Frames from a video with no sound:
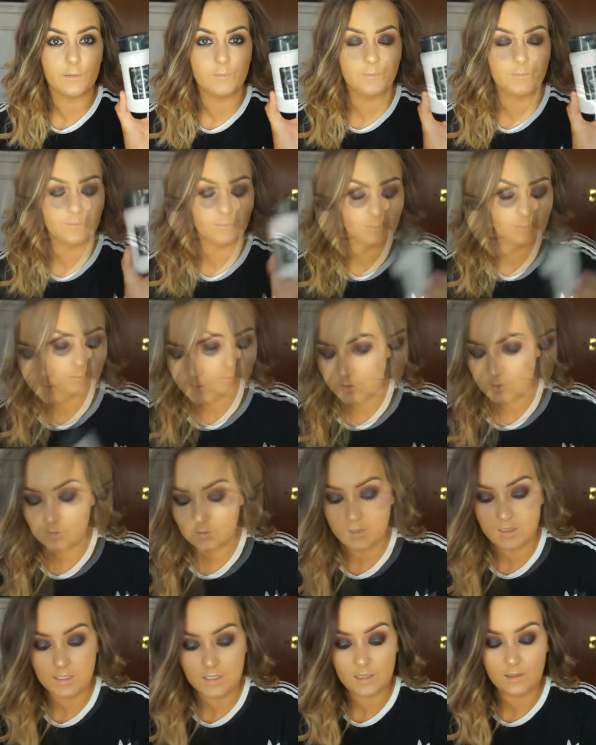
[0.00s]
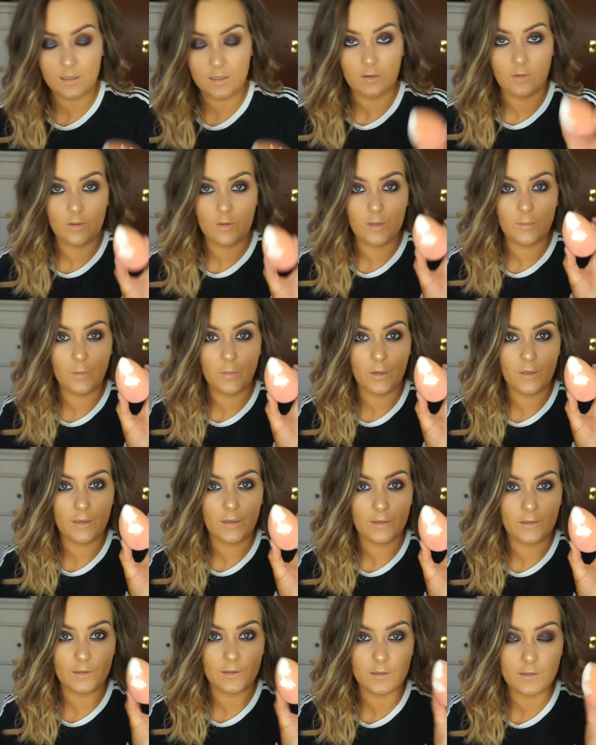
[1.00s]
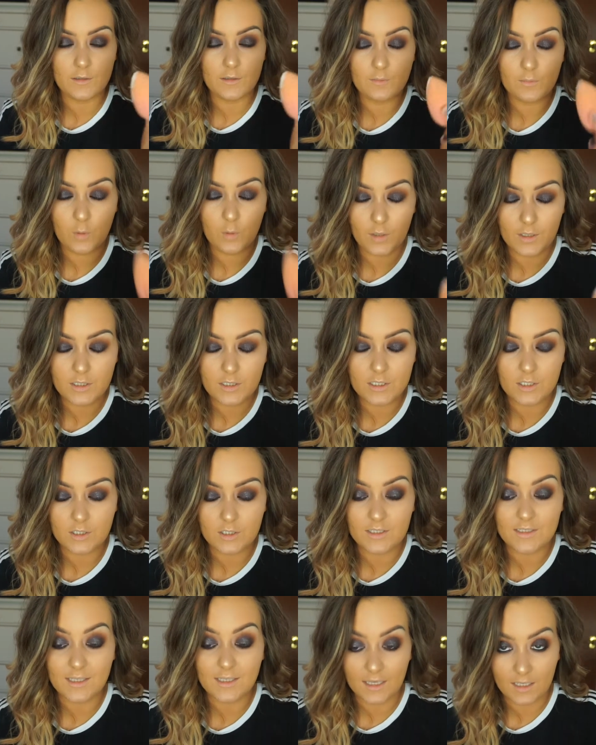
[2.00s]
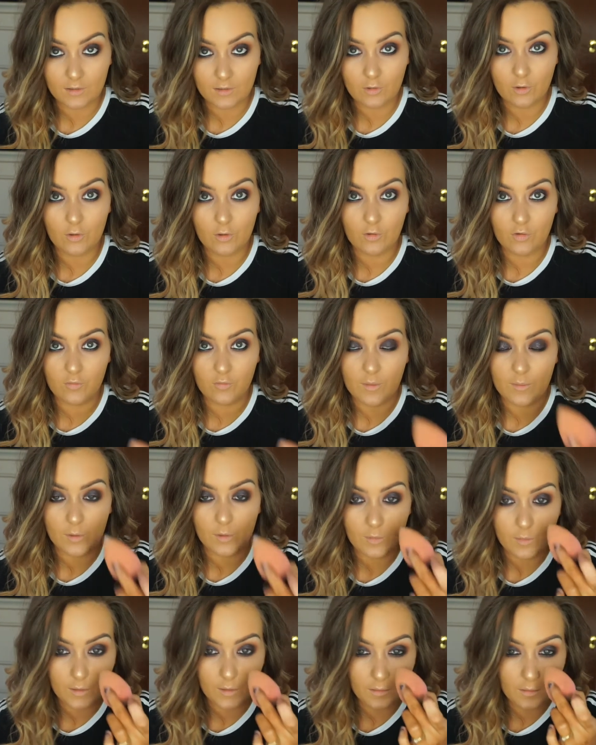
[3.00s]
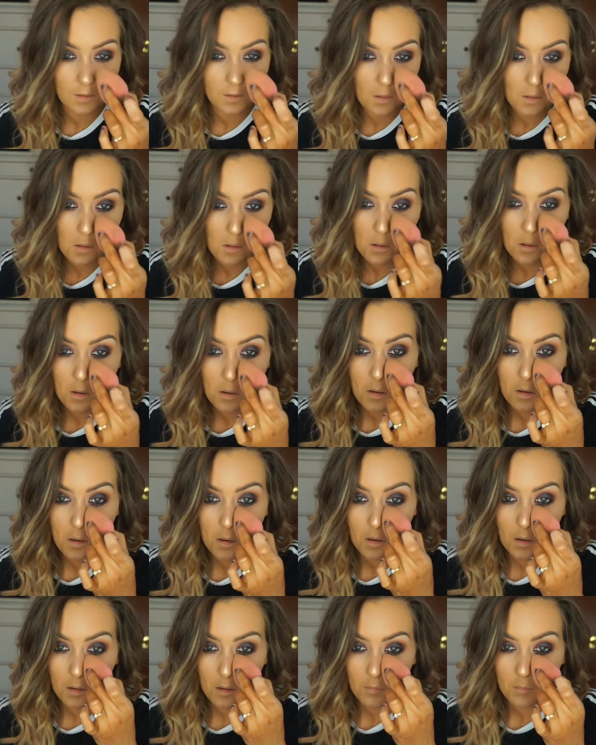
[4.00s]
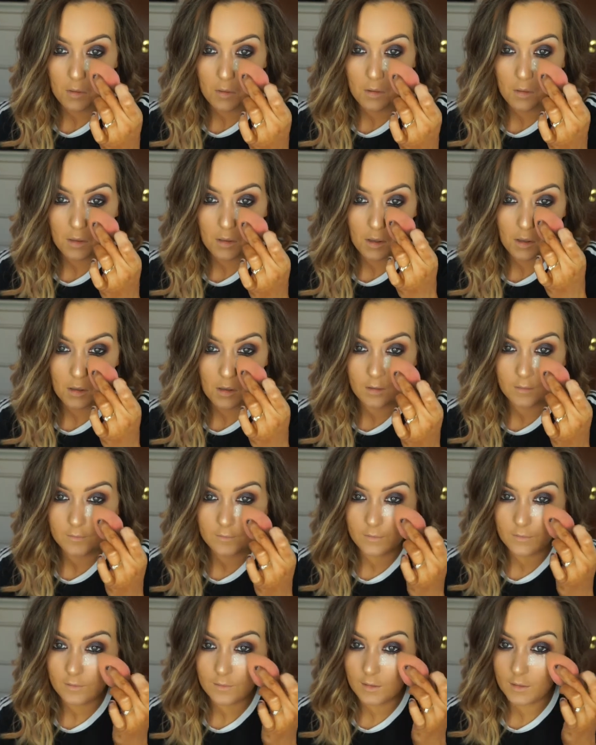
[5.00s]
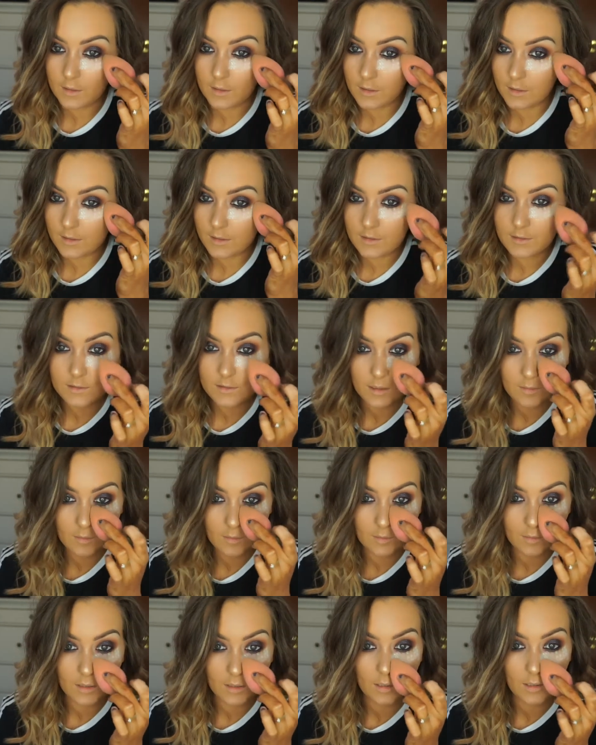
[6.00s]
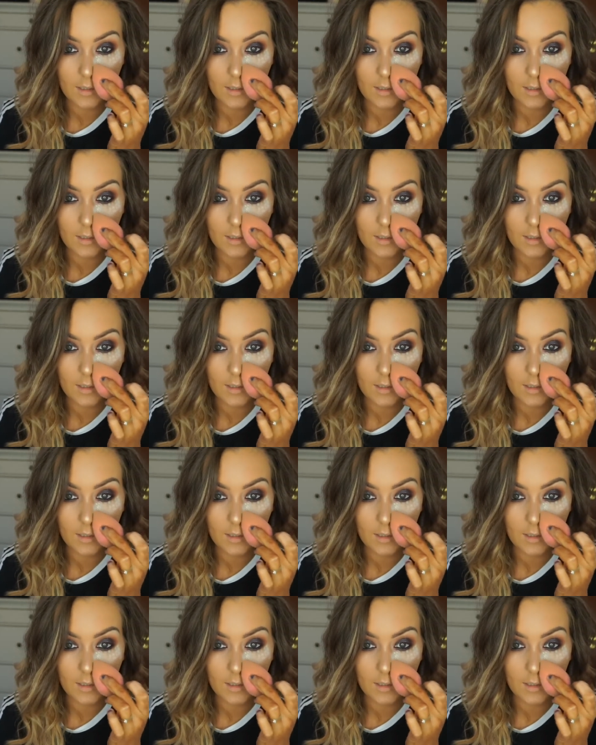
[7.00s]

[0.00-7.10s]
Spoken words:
So I'm just going to take that on the pointier side of my Beauty Blender and put that under the eyes, and we're going to